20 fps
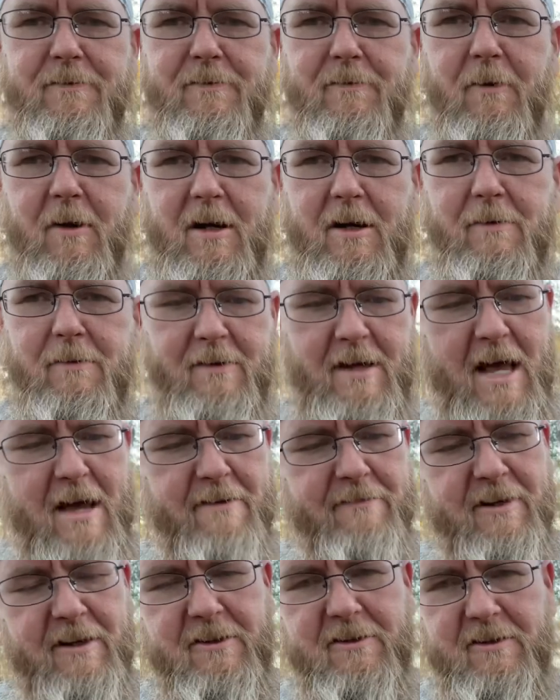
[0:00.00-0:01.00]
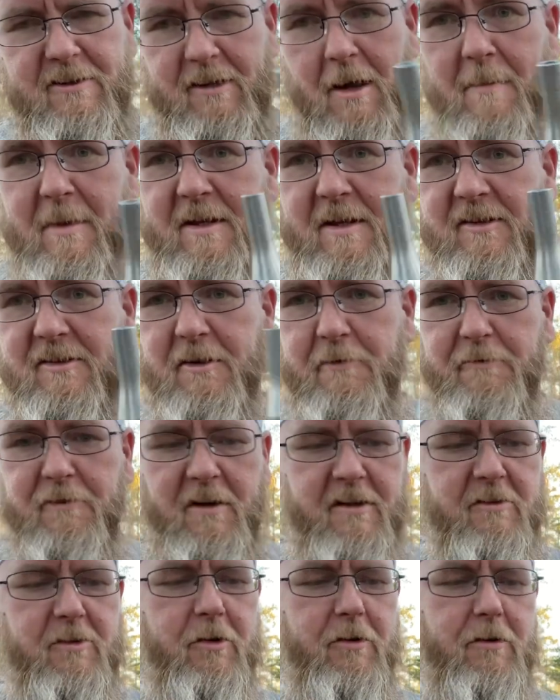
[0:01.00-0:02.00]
what I have into it, because I'm into it for
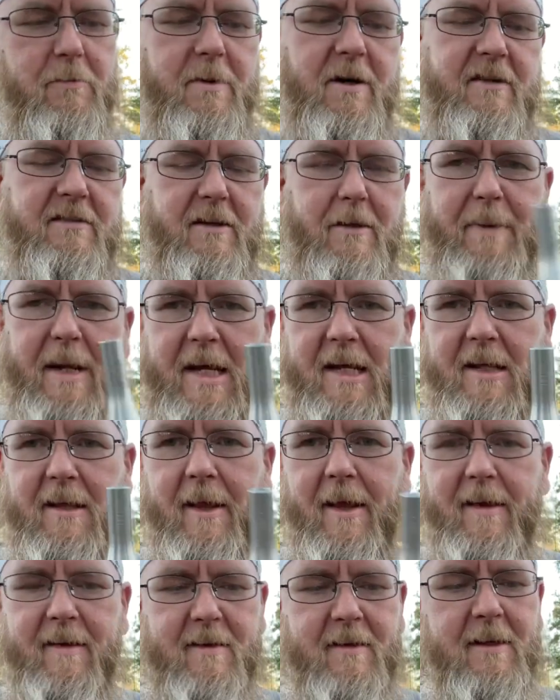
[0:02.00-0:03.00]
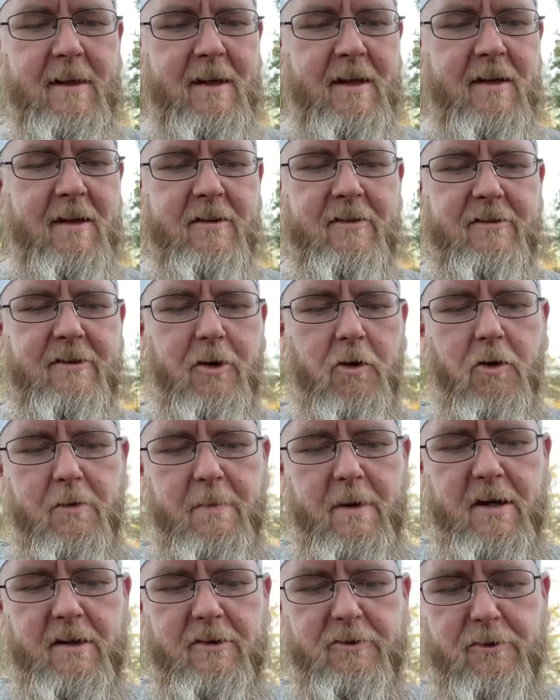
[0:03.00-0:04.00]
like $200. I paid like
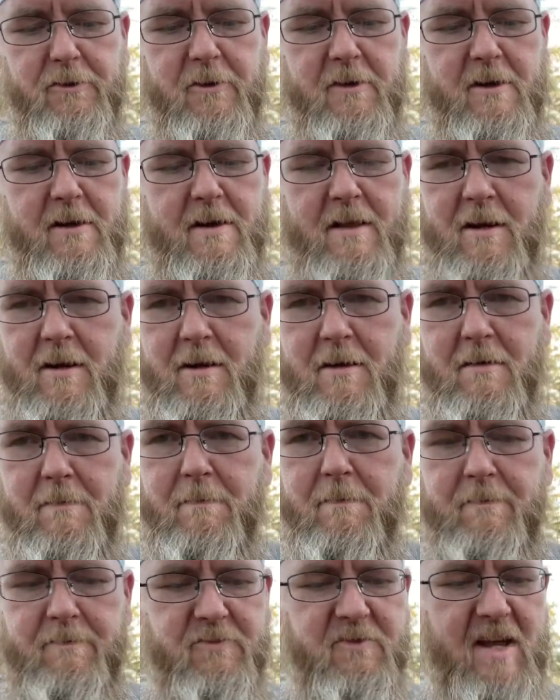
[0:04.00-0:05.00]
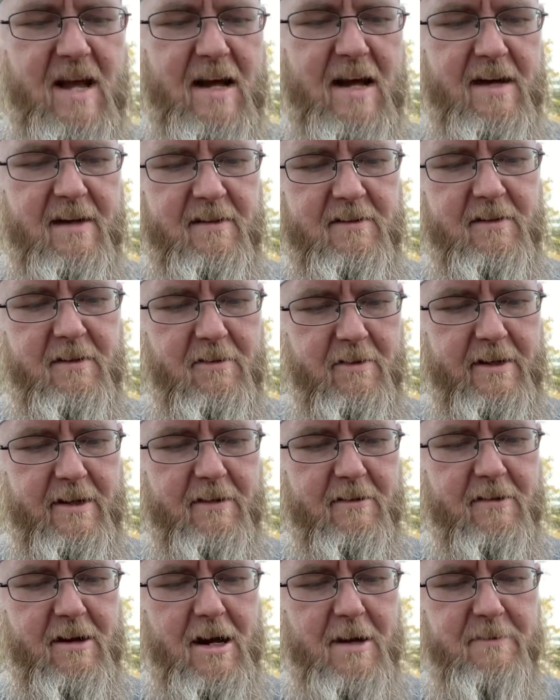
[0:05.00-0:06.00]
$200 for it, and then a tax and all
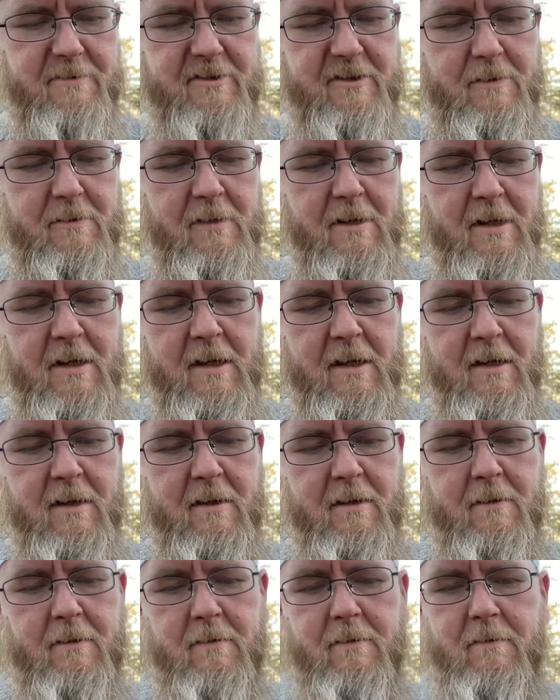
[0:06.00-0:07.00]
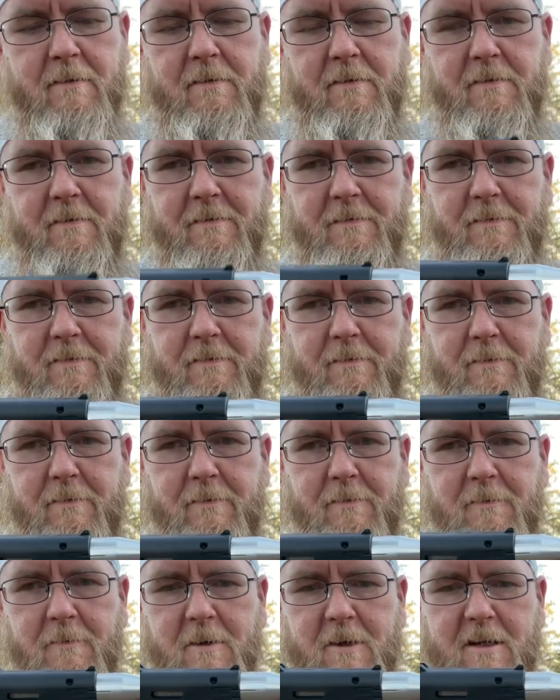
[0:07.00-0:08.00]
that crap. So
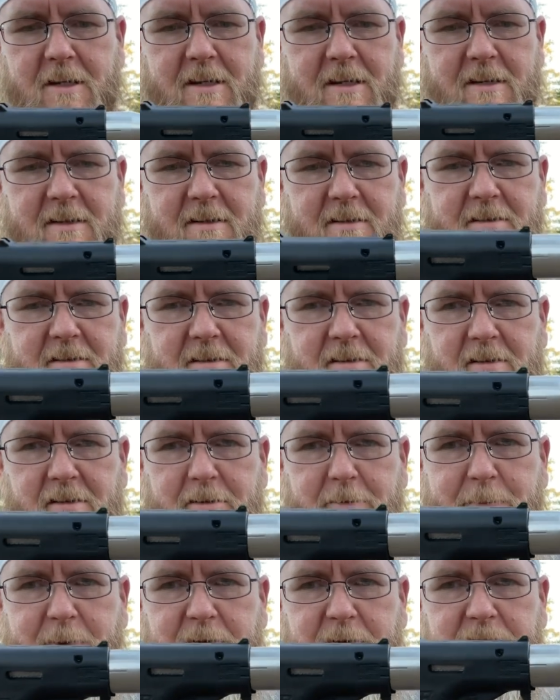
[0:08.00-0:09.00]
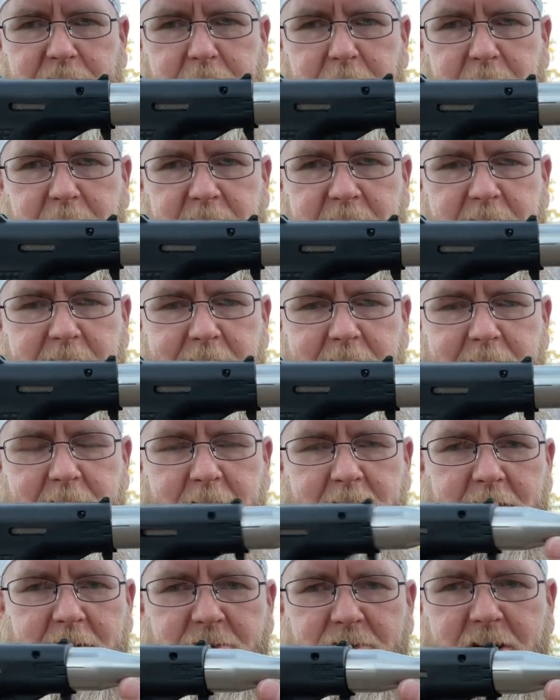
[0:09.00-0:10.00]
what it is it's supposed to be
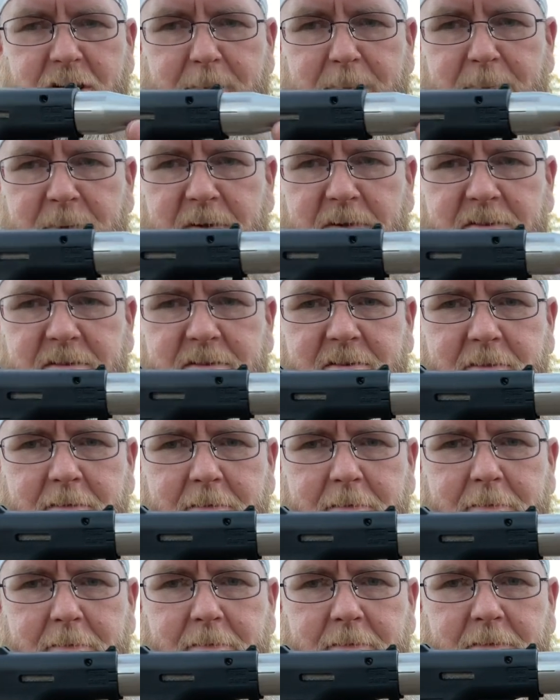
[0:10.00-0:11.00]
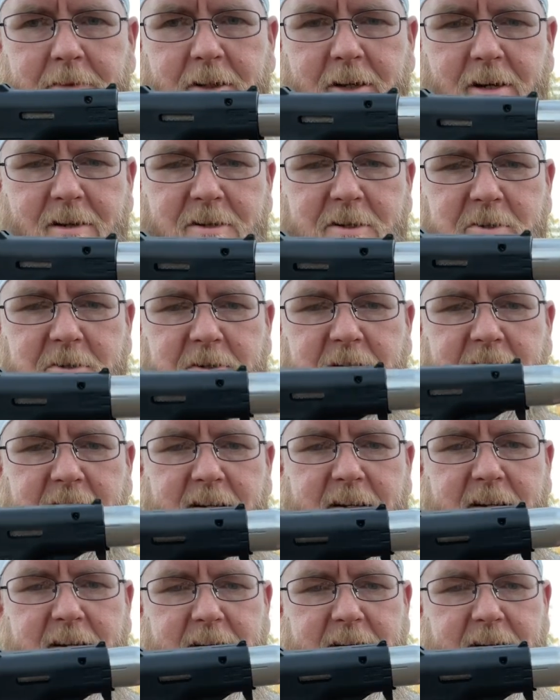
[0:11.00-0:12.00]
the cheapest gun you can
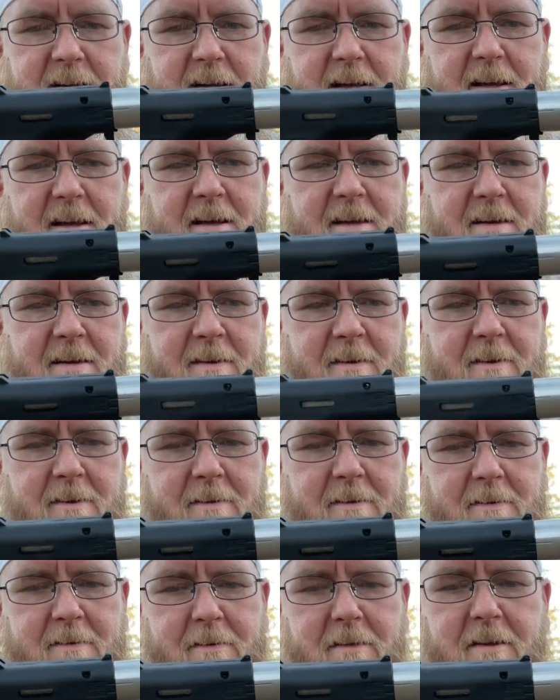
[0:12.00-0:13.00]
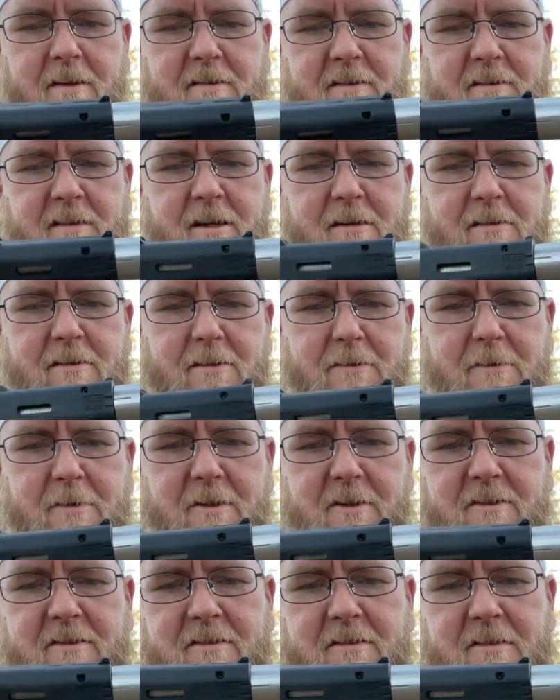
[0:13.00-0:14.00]
get, and this is how it
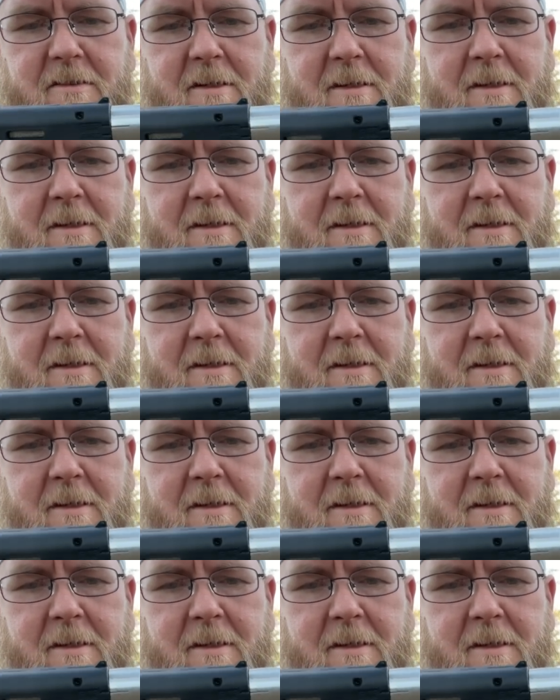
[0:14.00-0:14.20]
works.